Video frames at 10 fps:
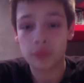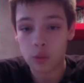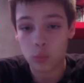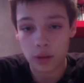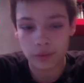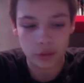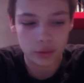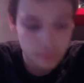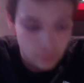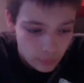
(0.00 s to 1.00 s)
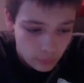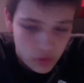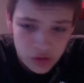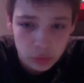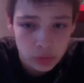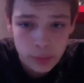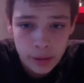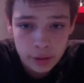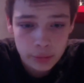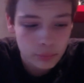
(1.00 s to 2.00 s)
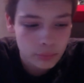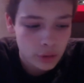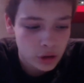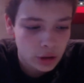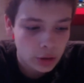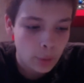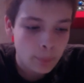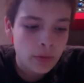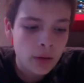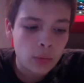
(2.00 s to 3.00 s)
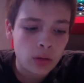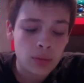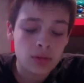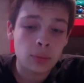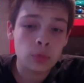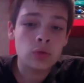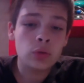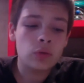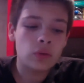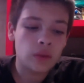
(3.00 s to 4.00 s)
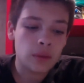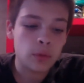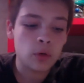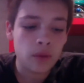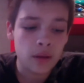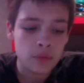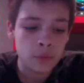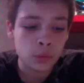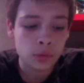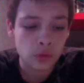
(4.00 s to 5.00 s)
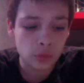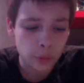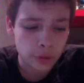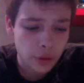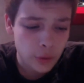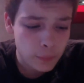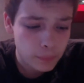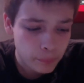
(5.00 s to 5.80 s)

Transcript: Wi-Fi. But it doesn't really matter much at all. When it comes to Bluetooth, they both have Bluetooth 4.0.